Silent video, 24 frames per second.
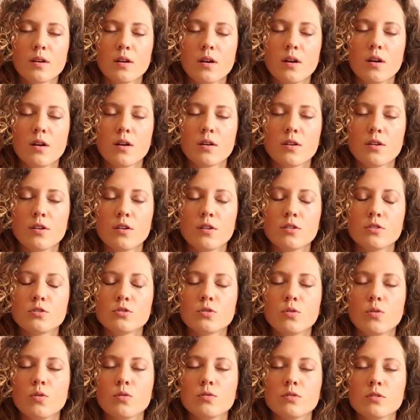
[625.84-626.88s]
Are your
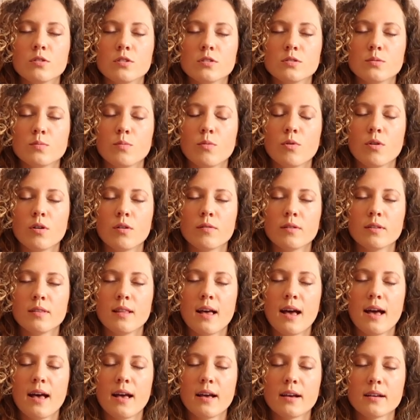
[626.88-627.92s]
shoulders more
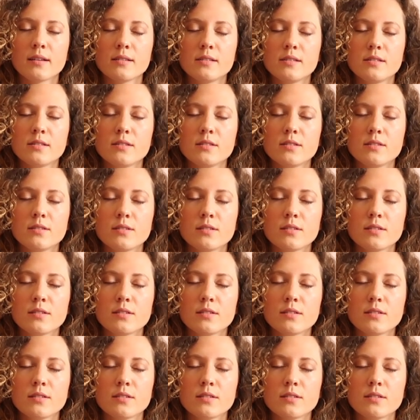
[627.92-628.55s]
relaxed?